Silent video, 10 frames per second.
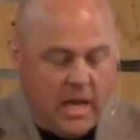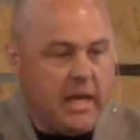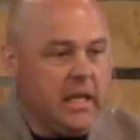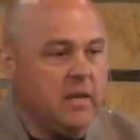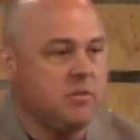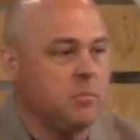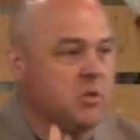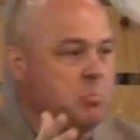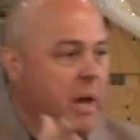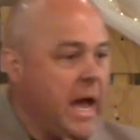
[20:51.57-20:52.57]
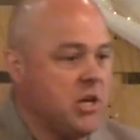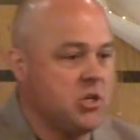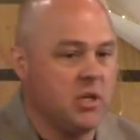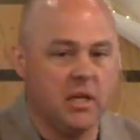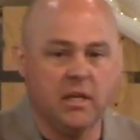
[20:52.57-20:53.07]
And he gives them this
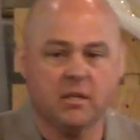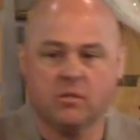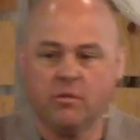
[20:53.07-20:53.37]
passionate kiss.